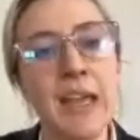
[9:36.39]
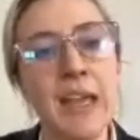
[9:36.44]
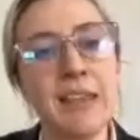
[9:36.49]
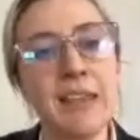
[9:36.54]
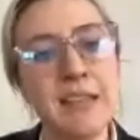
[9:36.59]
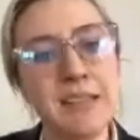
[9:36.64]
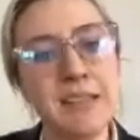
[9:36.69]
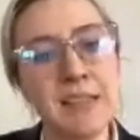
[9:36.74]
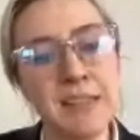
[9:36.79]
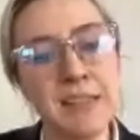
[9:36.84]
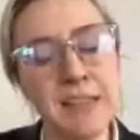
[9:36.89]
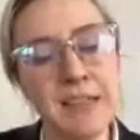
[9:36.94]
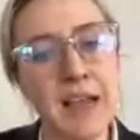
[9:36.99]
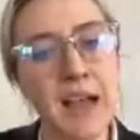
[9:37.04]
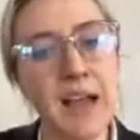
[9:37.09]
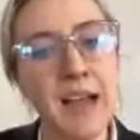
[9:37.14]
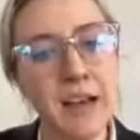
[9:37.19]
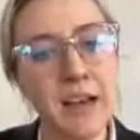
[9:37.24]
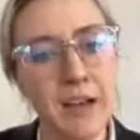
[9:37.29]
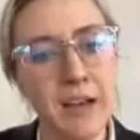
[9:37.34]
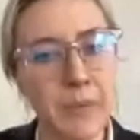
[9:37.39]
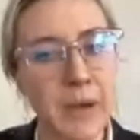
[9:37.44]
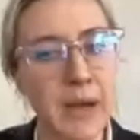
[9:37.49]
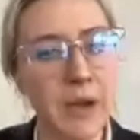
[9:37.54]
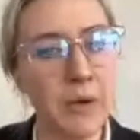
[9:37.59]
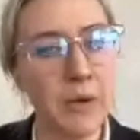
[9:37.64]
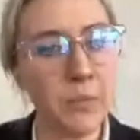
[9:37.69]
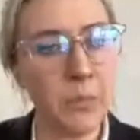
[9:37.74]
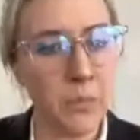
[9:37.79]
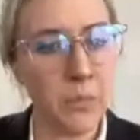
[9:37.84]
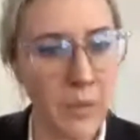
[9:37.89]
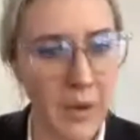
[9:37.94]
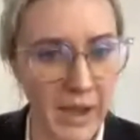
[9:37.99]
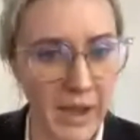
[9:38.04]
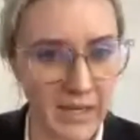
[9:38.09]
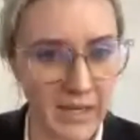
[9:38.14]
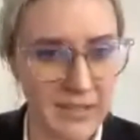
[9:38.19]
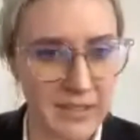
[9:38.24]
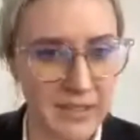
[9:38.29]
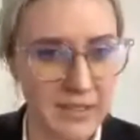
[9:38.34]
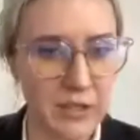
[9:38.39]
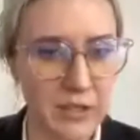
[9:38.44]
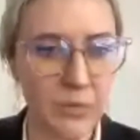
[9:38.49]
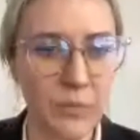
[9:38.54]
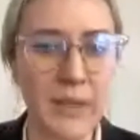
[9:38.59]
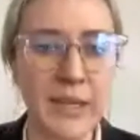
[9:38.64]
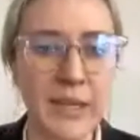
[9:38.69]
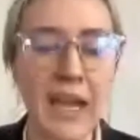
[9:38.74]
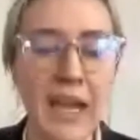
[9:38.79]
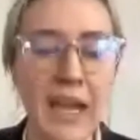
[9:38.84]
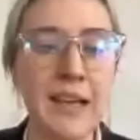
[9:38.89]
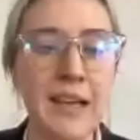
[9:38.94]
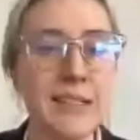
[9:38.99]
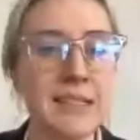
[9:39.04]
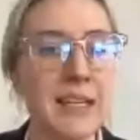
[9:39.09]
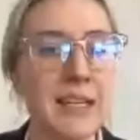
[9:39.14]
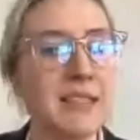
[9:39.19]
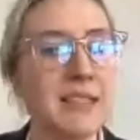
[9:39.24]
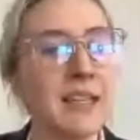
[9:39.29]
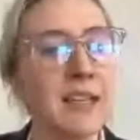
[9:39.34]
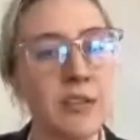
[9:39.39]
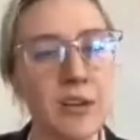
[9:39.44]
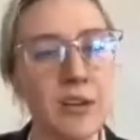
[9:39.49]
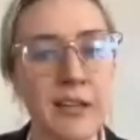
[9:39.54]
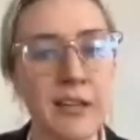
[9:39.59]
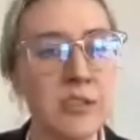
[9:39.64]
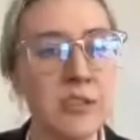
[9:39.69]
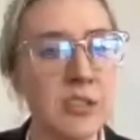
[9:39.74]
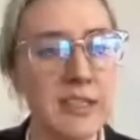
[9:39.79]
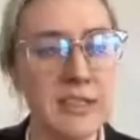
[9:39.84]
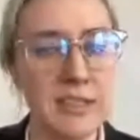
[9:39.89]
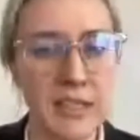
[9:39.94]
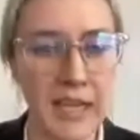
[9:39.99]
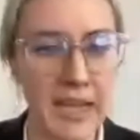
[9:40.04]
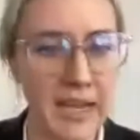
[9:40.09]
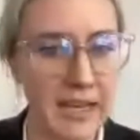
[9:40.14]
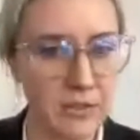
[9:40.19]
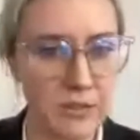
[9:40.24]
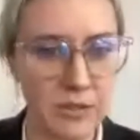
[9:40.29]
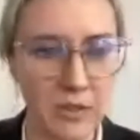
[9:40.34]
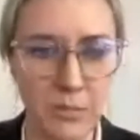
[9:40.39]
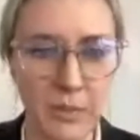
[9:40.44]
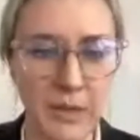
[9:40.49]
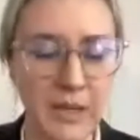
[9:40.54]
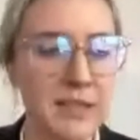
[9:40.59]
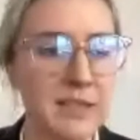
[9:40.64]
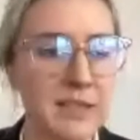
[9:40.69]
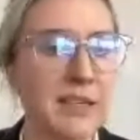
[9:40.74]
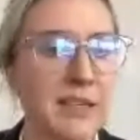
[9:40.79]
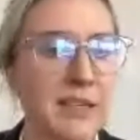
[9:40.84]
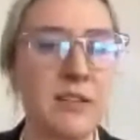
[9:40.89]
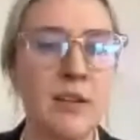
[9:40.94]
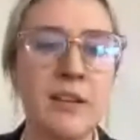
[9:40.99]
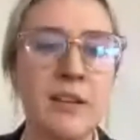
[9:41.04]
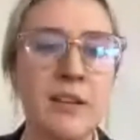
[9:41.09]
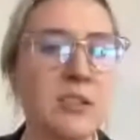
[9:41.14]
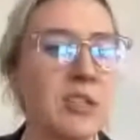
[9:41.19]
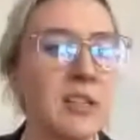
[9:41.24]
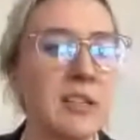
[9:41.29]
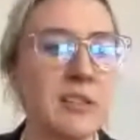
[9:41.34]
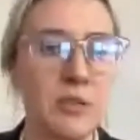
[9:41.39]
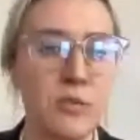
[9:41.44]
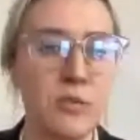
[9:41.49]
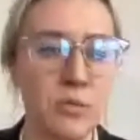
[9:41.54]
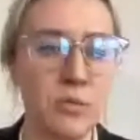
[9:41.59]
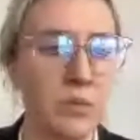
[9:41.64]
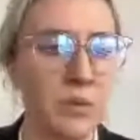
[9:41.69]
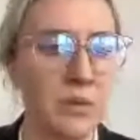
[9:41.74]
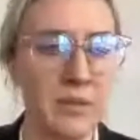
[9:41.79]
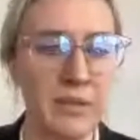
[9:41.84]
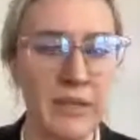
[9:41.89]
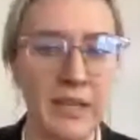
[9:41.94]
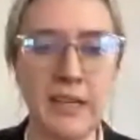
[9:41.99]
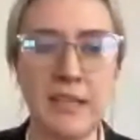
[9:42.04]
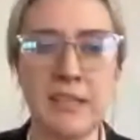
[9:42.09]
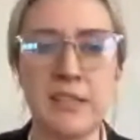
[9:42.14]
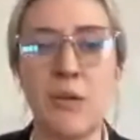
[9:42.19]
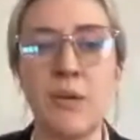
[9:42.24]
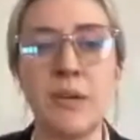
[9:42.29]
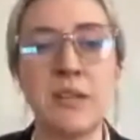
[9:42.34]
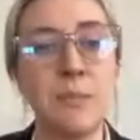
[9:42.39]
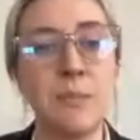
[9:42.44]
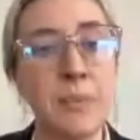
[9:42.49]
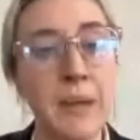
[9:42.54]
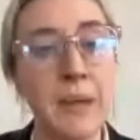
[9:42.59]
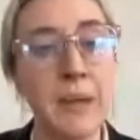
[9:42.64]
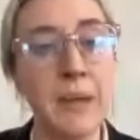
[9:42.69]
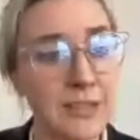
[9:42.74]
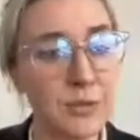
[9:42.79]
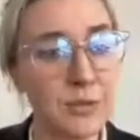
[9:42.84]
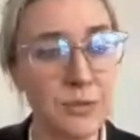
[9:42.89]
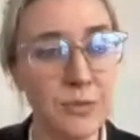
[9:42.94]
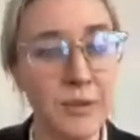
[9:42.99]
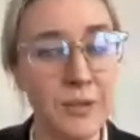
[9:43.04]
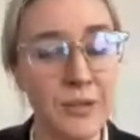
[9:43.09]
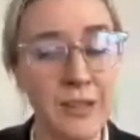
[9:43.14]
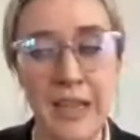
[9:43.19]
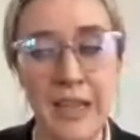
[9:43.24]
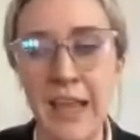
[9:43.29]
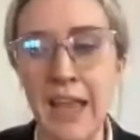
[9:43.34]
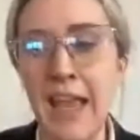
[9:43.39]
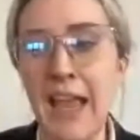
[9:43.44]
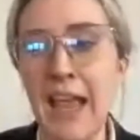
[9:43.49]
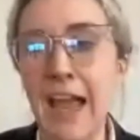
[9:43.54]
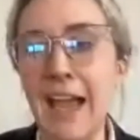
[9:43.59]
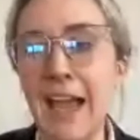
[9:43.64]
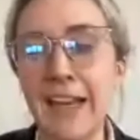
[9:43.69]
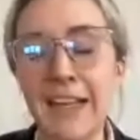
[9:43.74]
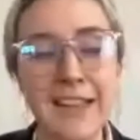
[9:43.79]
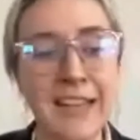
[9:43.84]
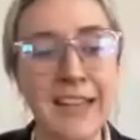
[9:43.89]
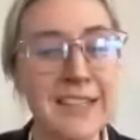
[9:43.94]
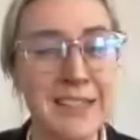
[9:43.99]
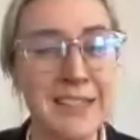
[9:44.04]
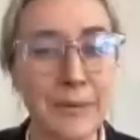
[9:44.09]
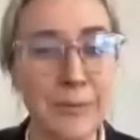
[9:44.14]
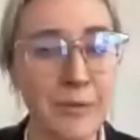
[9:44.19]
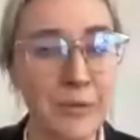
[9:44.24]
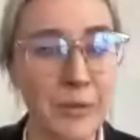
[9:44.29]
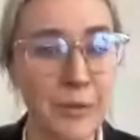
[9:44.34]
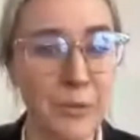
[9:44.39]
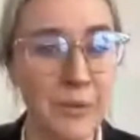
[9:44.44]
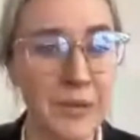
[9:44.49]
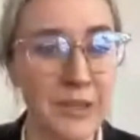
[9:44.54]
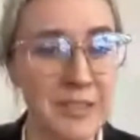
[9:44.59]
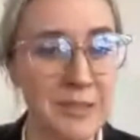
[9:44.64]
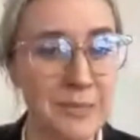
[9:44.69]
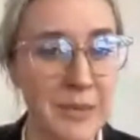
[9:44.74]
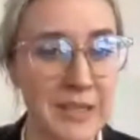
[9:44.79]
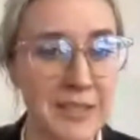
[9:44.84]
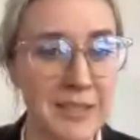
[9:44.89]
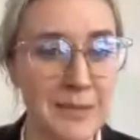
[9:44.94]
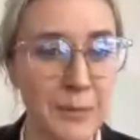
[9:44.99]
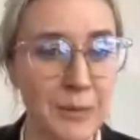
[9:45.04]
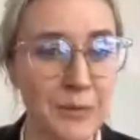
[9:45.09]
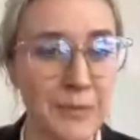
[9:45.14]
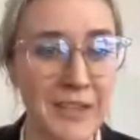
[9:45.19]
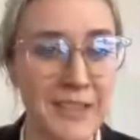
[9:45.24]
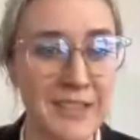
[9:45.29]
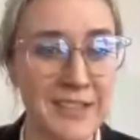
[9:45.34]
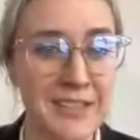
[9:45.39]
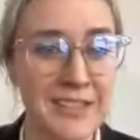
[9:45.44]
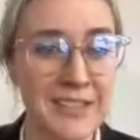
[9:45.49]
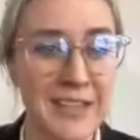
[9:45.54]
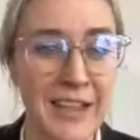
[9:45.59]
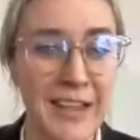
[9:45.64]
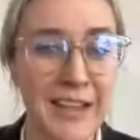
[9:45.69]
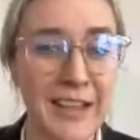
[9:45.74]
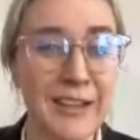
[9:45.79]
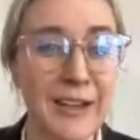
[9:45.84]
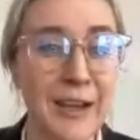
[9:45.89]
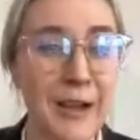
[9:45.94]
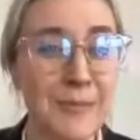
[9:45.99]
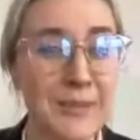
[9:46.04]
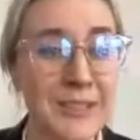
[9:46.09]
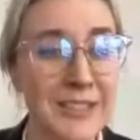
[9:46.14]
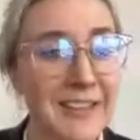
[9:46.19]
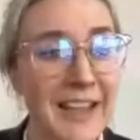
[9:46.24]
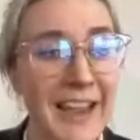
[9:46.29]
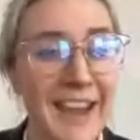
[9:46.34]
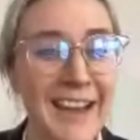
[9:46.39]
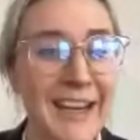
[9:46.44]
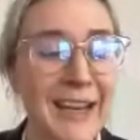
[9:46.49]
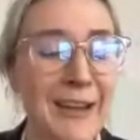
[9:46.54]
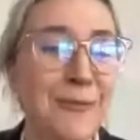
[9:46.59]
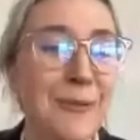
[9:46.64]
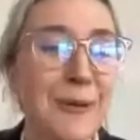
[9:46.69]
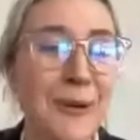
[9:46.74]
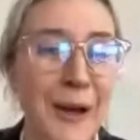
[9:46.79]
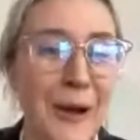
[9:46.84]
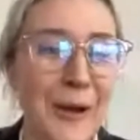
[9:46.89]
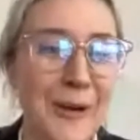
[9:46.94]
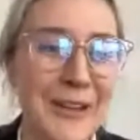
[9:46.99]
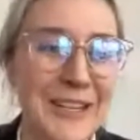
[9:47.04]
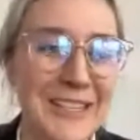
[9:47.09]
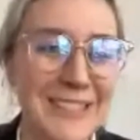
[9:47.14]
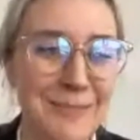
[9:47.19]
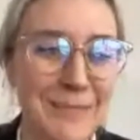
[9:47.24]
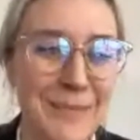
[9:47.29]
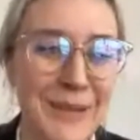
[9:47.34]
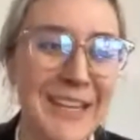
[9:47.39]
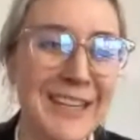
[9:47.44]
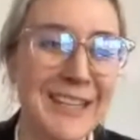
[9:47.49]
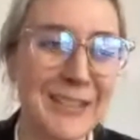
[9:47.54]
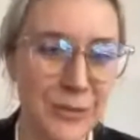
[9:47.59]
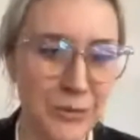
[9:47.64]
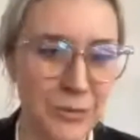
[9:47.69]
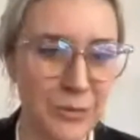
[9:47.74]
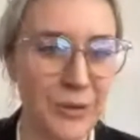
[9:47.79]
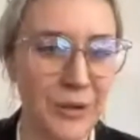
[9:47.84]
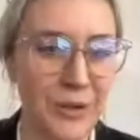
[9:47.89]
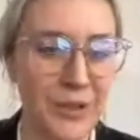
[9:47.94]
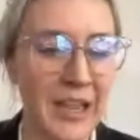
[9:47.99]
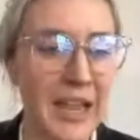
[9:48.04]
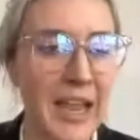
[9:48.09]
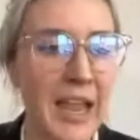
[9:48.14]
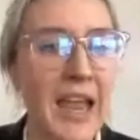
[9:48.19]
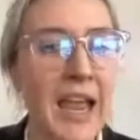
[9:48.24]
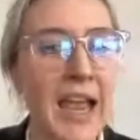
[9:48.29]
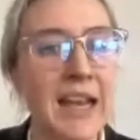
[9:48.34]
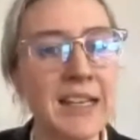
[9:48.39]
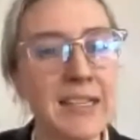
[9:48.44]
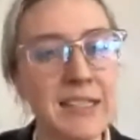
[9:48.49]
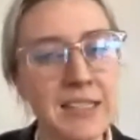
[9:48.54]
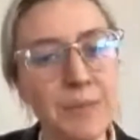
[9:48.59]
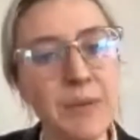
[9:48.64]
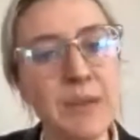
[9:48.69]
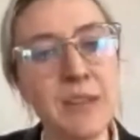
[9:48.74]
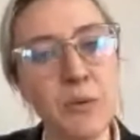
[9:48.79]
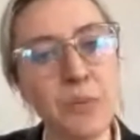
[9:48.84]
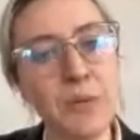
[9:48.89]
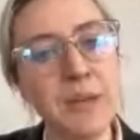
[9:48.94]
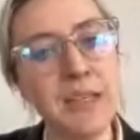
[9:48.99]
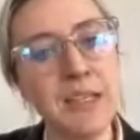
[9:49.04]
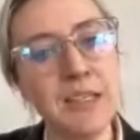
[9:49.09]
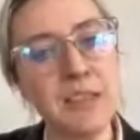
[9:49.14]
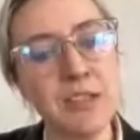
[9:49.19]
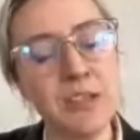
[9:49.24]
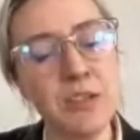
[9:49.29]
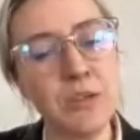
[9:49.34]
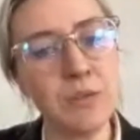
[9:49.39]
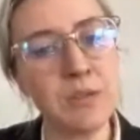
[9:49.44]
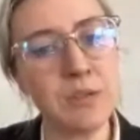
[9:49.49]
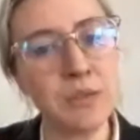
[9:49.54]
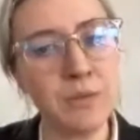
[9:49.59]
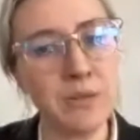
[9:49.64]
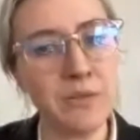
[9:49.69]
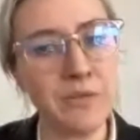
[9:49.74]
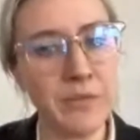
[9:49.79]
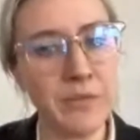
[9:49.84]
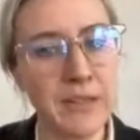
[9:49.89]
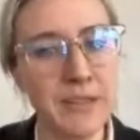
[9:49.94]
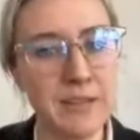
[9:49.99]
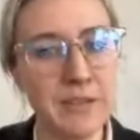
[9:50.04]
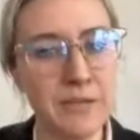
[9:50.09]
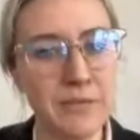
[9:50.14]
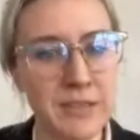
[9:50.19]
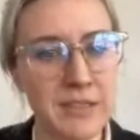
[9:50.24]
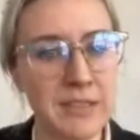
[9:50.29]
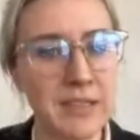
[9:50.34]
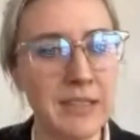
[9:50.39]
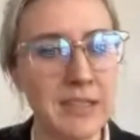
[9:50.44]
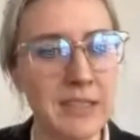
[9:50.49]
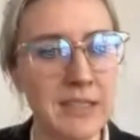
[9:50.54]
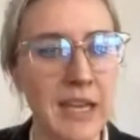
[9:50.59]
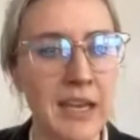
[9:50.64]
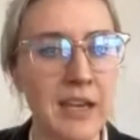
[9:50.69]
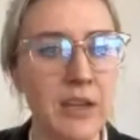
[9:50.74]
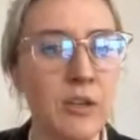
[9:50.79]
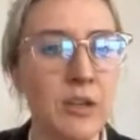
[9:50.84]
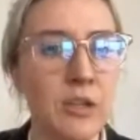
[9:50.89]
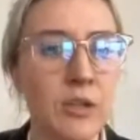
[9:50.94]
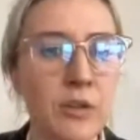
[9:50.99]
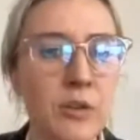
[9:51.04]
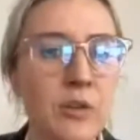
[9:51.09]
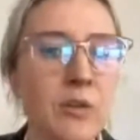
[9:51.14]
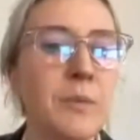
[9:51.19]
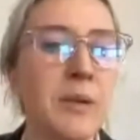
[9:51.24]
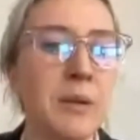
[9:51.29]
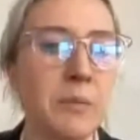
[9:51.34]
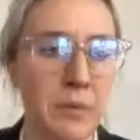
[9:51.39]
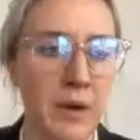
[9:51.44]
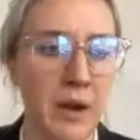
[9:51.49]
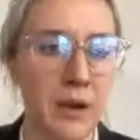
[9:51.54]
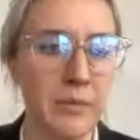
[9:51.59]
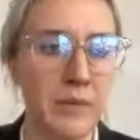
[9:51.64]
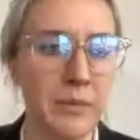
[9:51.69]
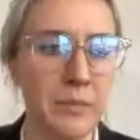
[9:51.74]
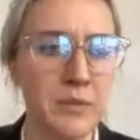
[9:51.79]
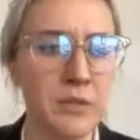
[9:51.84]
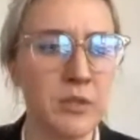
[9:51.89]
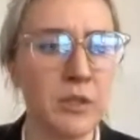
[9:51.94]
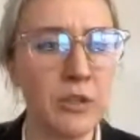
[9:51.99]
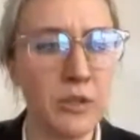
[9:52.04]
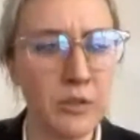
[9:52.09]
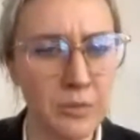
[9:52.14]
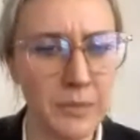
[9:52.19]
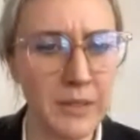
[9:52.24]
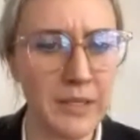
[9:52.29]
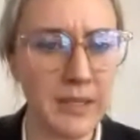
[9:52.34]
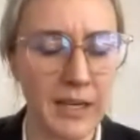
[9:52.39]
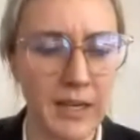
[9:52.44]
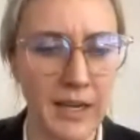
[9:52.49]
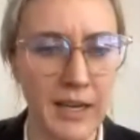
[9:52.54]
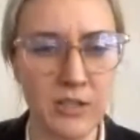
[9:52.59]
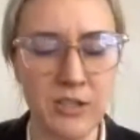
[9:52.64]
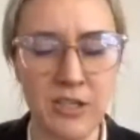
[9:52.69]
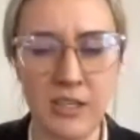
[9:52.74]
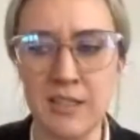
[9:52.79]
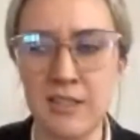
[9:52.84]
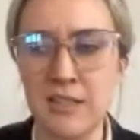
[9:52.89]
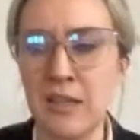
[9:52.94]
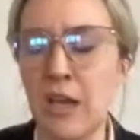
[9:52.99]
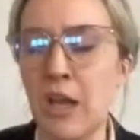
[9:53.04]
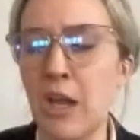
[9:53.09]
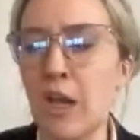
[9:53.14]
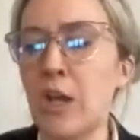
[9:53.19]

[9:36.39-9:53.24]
This is not about what. We cannot say technology is the answer, because technology is a tool. It has always been a tool. And unless some of the Will Smith movies come to light, it will always be a tool. And it's something that we need to use to facilitate human problems, human connections.